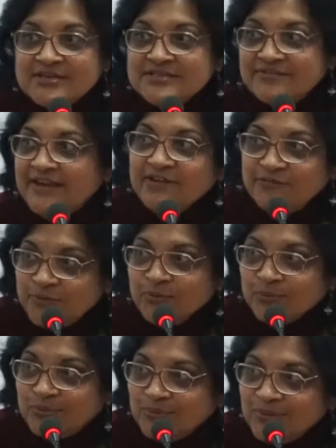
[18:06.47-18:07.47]
we are
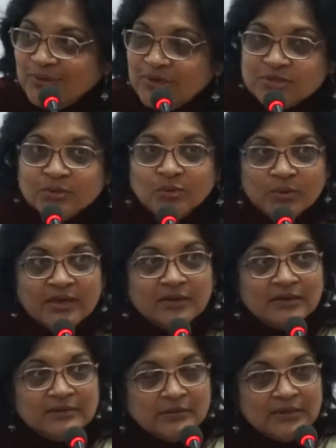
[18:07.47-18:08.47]
just very few.
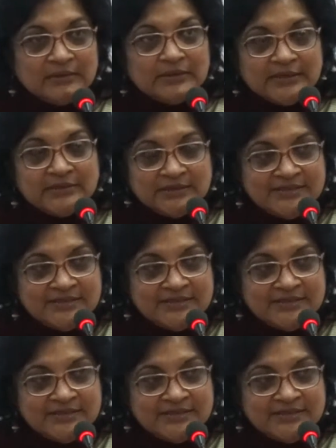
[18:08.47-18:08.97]
So